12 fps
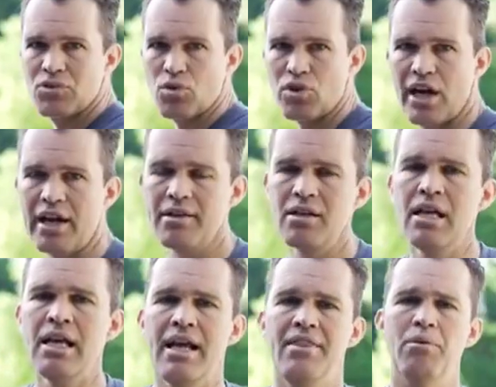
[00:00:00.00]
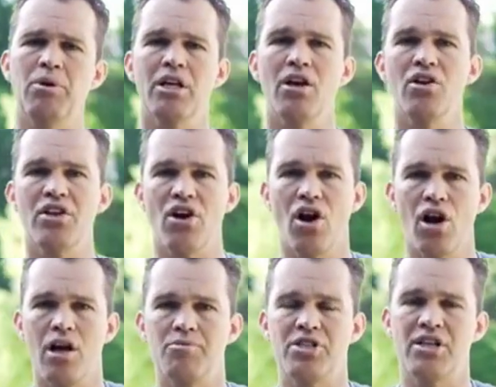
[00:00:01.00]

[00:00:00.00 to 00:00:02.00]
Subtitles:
Okay? And then we're going to go to the arms.